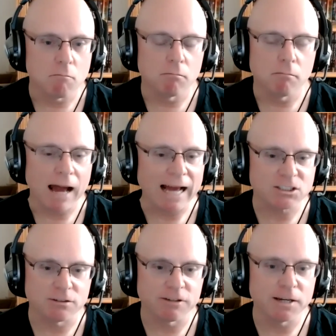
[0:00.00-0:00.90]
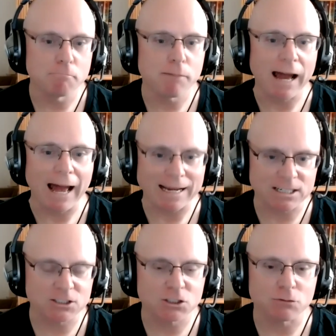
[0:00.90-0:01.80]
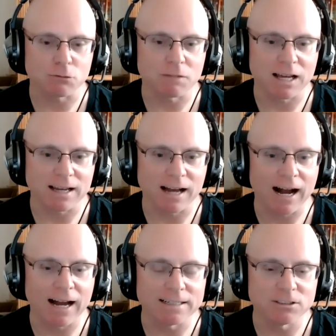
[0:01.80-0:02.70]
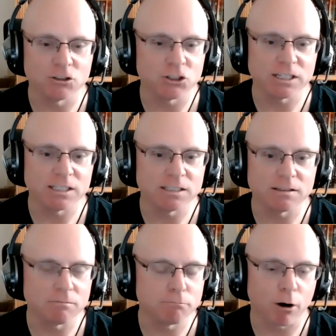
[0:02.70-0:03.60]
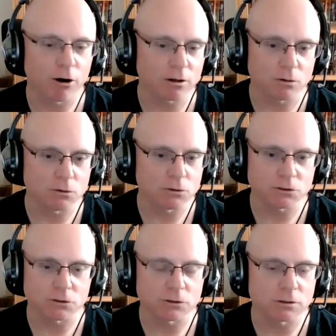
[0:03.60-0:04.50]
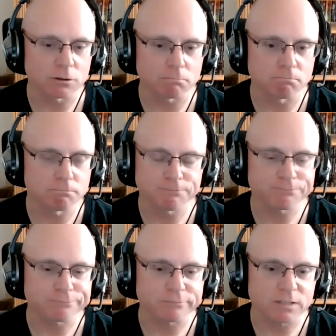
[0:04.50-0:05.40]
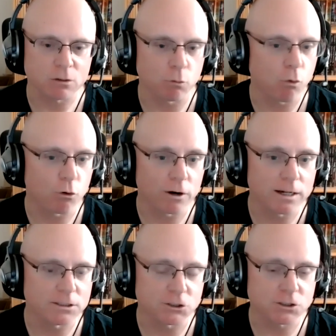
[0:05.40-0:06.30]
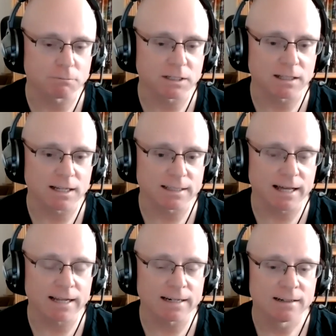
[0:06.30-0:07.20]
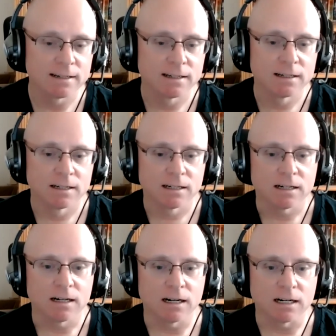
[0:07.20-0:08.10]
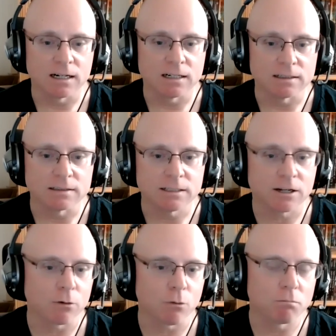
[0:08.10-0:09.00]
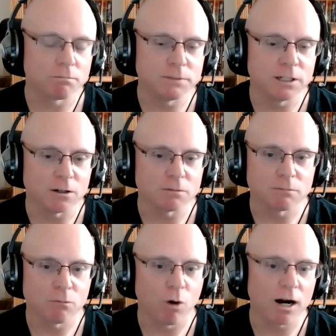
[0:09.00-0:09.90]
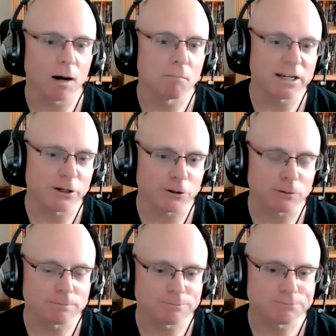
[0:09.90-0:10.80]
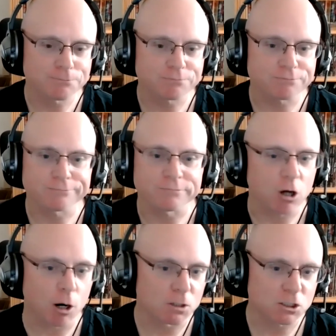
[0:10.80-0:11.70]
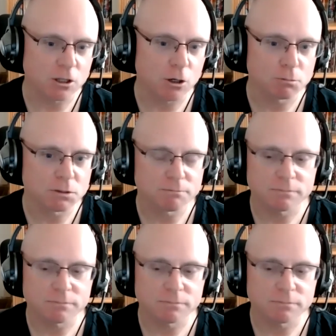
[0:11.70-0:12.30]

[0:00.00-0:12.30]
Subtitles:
massive impacts from, like, high G particles or warheads or something like that, you're gonna, why not make your armor sloped?